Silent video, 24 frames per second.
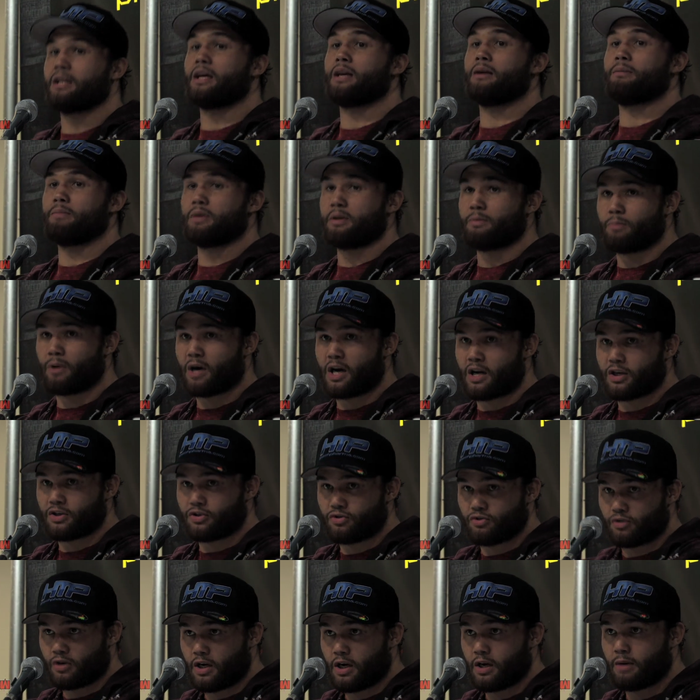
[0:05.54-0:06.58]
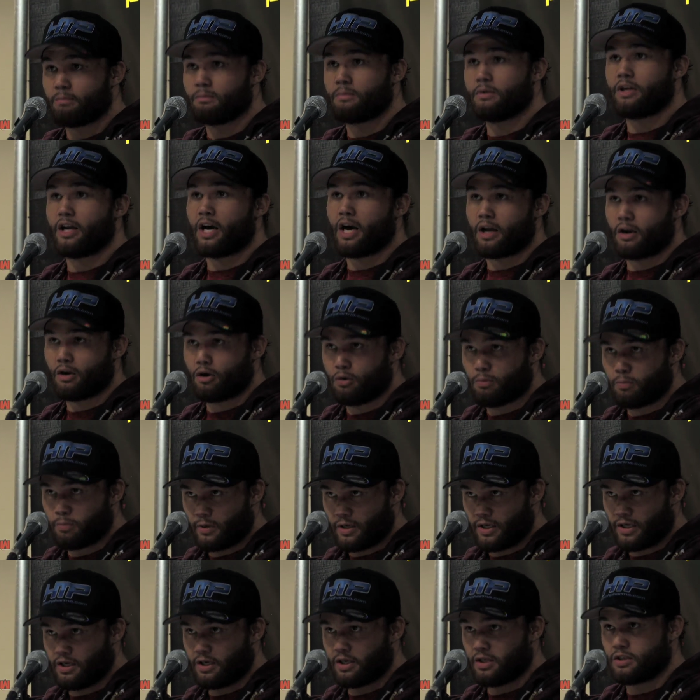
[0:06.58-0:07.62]
letting me posture up, not
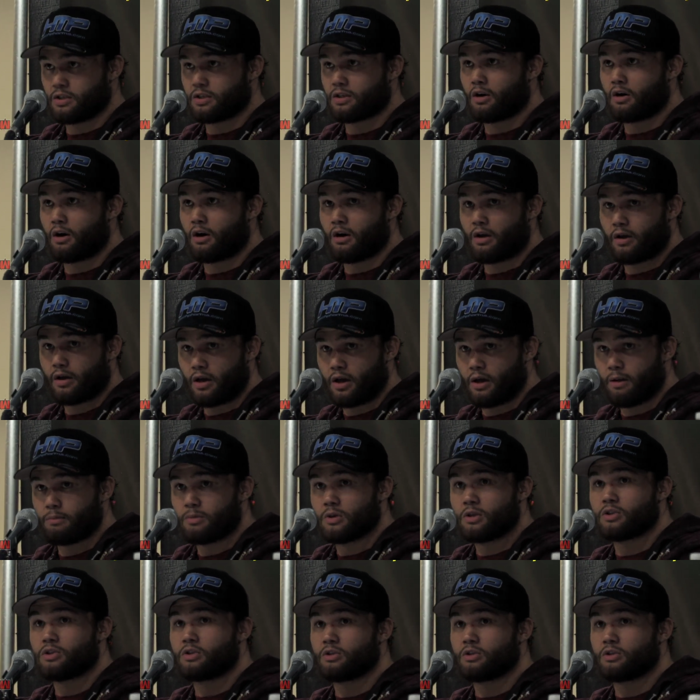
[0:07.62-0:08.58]
opening his guard up,